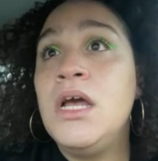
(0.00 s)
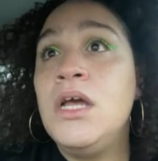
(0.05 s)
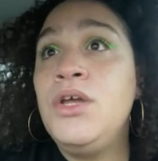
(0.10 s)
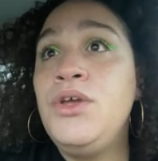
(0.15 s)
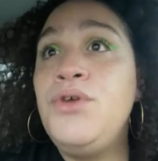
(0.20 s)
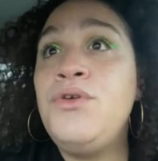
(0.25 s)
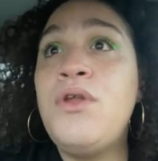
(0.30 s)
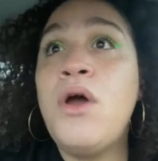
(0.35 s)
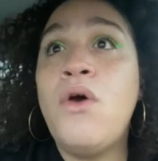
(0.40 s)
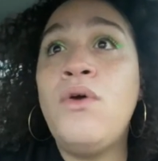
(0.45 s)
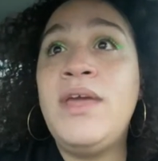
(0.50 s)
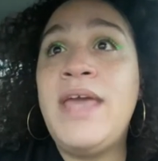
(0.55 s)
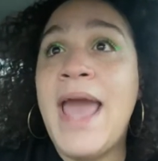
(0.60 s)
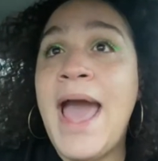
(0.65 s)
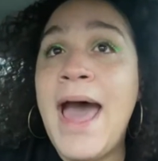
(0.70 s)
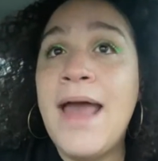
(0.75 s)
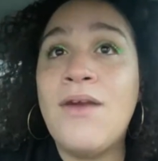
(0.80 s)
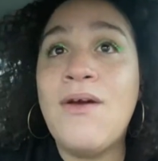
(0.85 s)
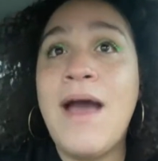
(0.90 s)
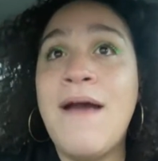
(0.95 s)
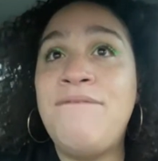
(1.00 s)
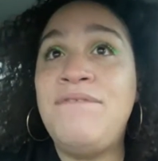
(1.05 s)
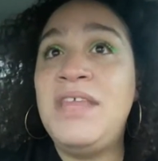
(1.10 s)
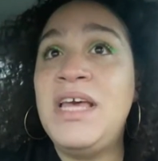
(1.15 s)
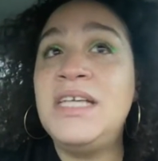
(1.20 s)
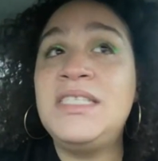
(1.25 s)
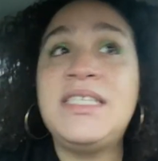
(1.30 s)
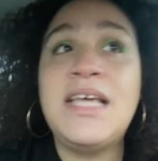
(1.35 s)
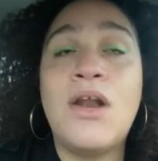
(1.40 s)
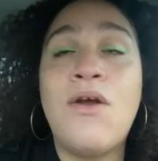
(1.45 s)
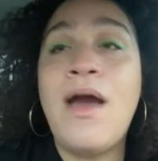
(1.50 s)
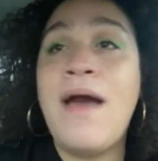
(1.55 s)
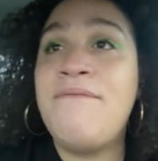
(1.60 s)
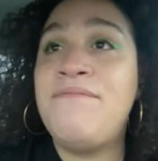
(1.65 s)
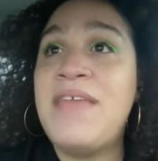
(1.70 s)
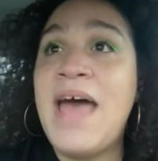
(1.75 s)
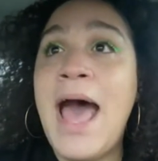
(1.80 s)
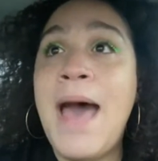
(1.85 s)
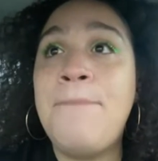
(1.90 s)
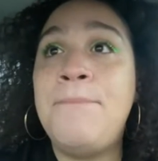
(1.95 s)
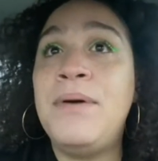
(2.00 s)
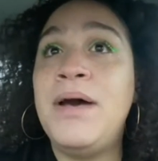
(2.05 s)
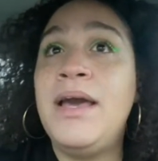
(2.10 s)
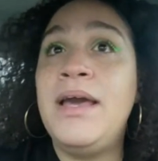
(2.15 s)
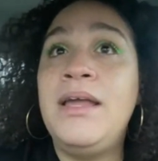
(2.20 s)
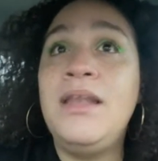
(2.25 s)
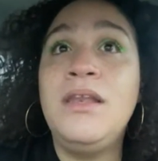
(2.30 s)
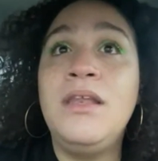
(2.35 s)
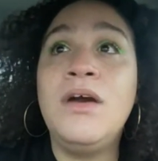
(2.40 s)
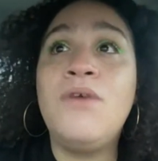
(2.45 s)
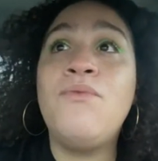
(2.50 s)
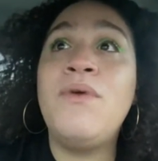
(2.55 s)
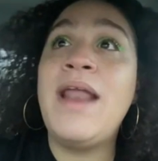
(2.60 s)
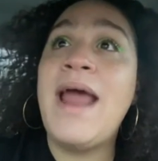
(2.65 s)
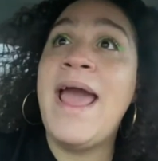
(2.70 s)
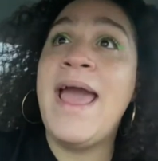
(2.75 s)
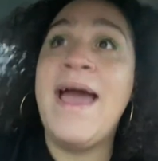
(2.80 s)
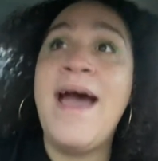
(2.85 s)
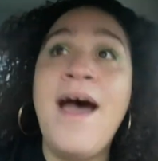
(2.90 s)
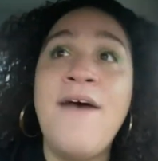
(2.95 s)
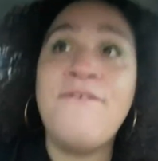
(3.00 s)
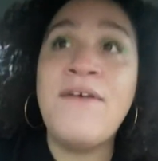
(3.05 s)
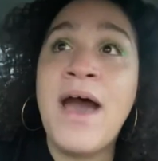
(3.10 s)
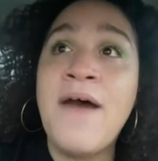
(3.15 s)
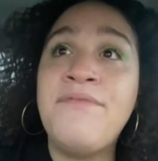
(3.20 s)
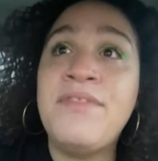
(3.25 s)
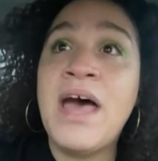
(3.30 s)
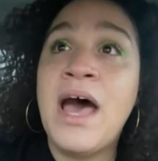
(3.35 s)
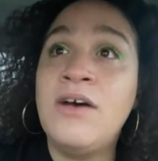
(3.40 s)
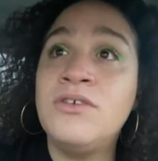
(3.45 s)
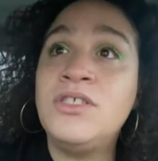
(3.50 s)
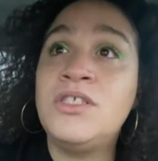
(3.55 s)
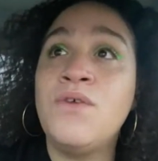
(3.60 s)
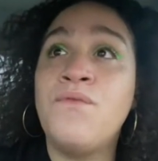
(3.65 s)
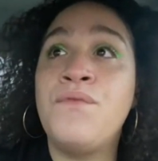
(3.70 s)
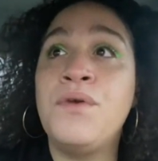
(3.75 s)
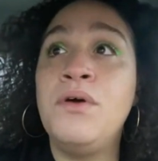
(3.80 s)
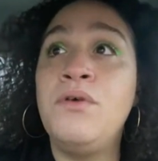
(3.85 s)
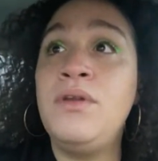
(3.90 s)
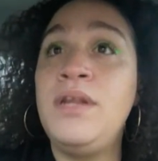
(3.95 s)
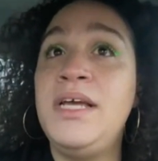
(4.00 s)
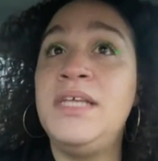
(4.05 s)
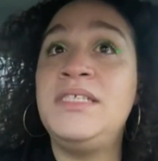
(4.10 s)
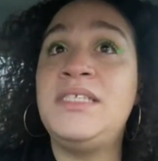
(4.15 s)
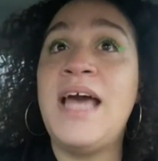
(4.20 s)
you know, yeah, I don't have this, I don't have that, but look what I have. I have the House of Realness.